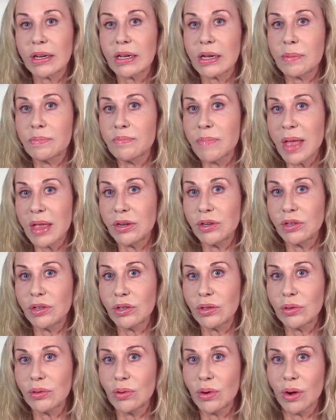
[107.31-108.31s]
to commend
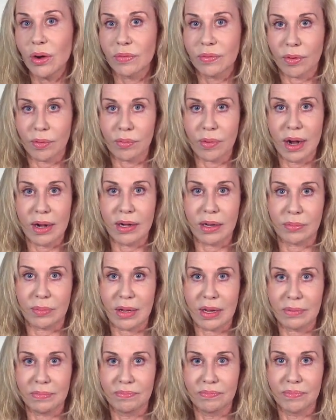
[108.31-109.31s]
you for writing
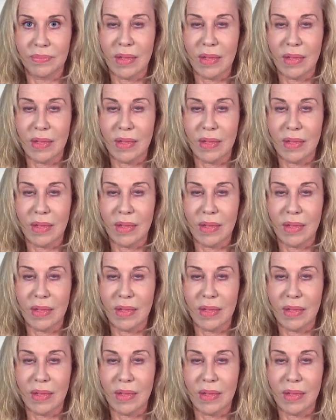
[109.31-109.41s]
me.